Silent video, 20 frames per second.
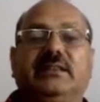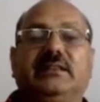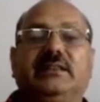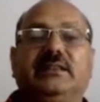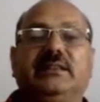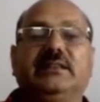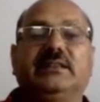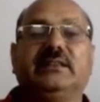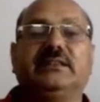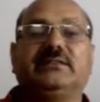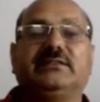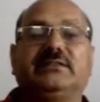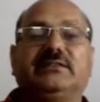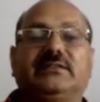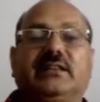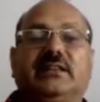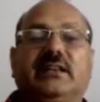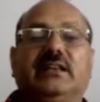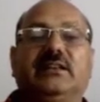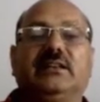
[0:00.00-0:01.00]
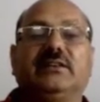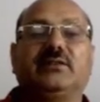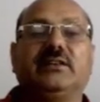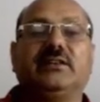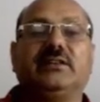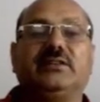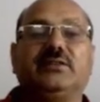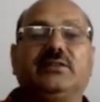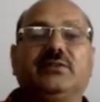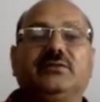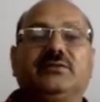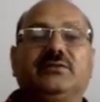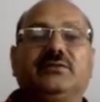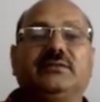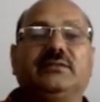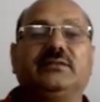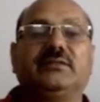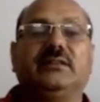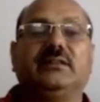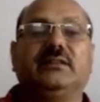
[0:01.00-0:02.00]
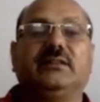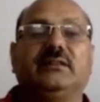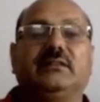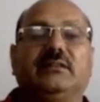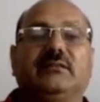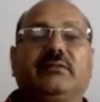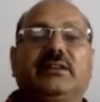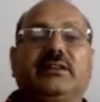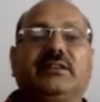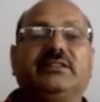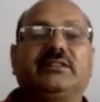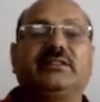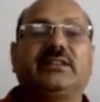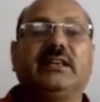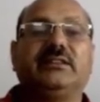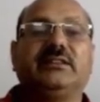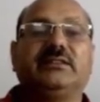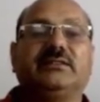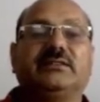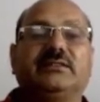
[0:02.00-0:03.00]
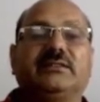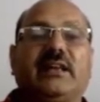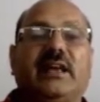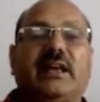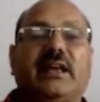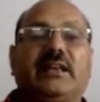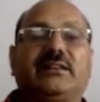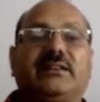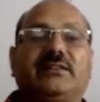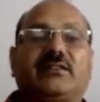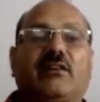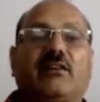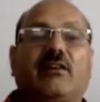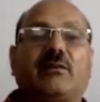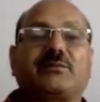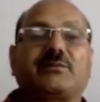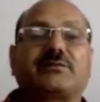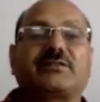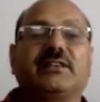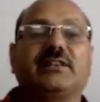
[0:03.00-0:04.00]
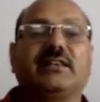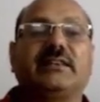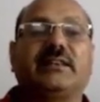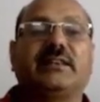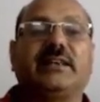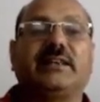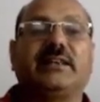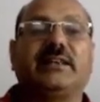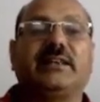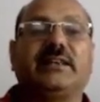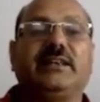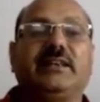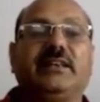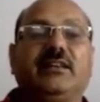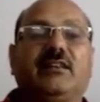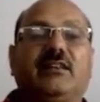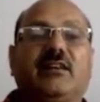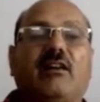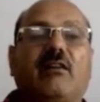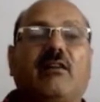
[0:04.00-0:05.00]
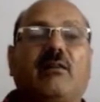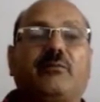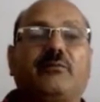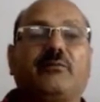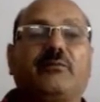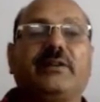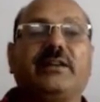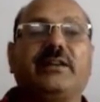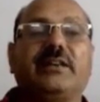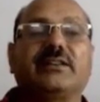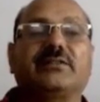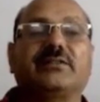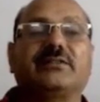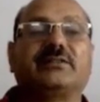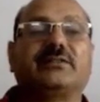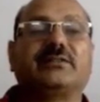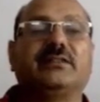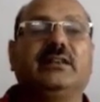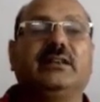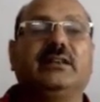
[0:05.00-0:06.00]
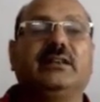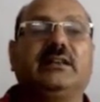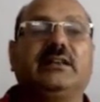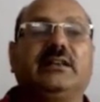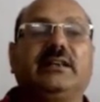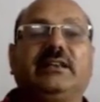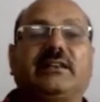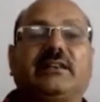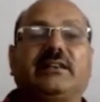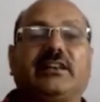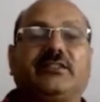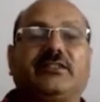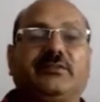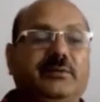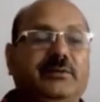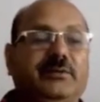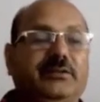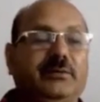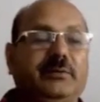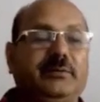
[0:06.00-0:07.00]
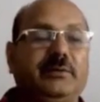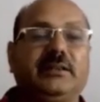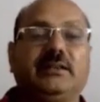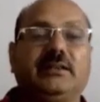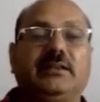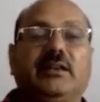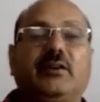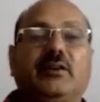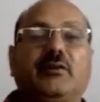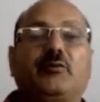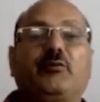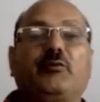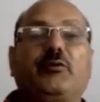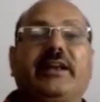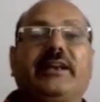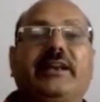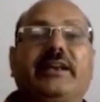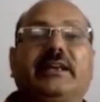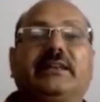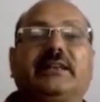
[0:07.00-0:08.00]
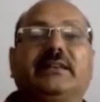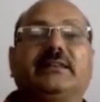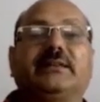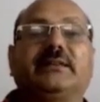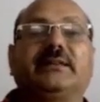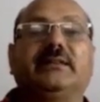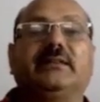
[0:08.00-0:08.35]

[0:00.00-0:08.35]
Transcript: Linnaeus also used versatile as optional category of various intraspecific variant.